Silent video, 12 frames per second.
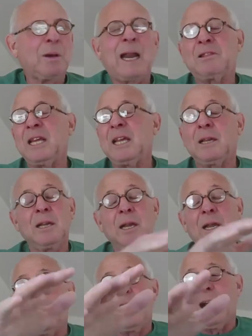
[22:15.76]
But I think
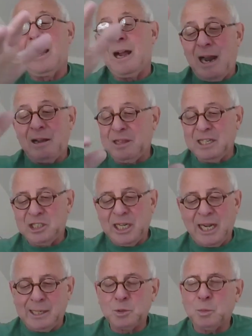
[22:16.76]

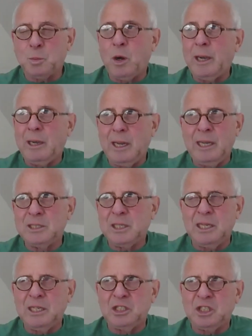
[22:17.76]
Jacob's point
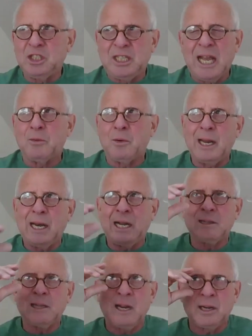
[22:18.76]
is dead right
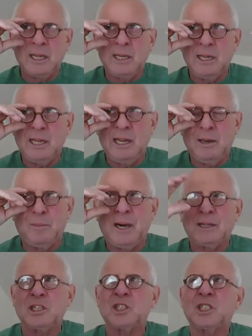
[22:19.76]
on target in
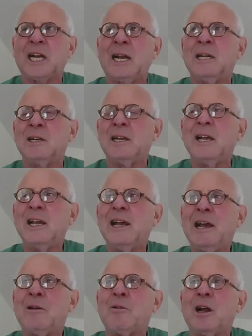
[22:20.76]
about the China
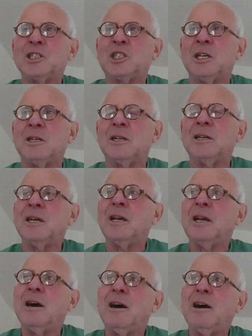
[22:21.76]
and Russia
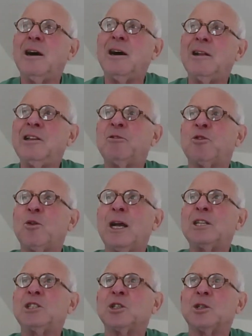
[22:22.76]

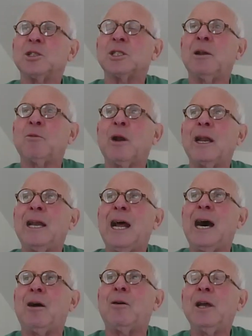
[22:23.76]
differentials. And right
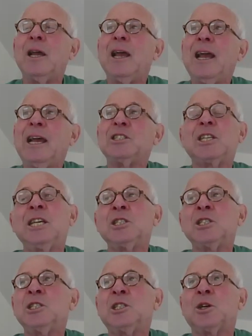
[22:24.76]
now, as
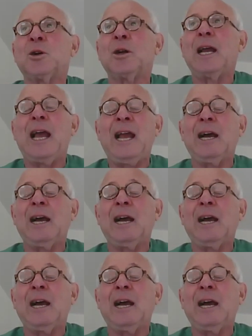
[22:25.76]
Kissinger